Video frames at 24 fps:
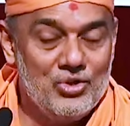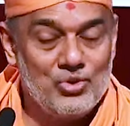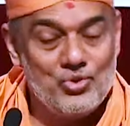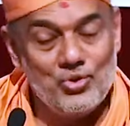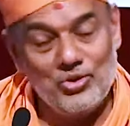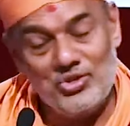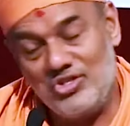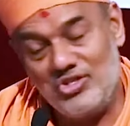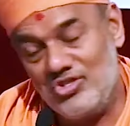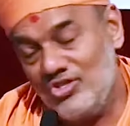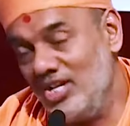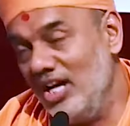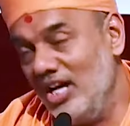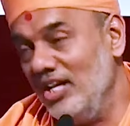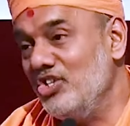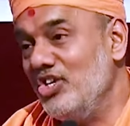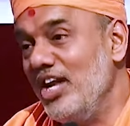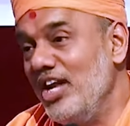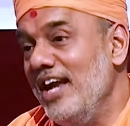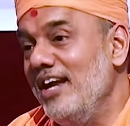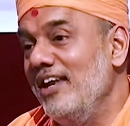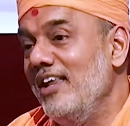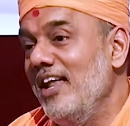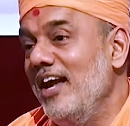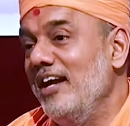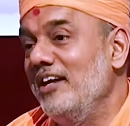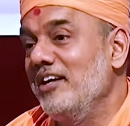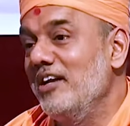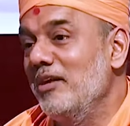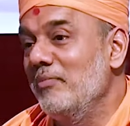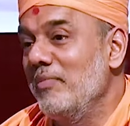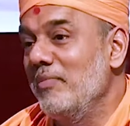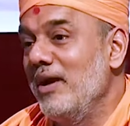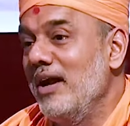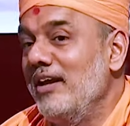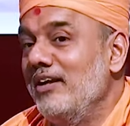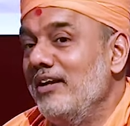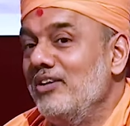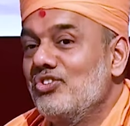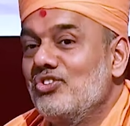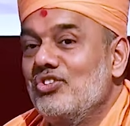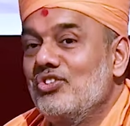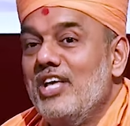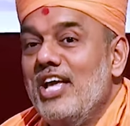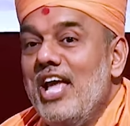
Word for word: So such enlightened minds,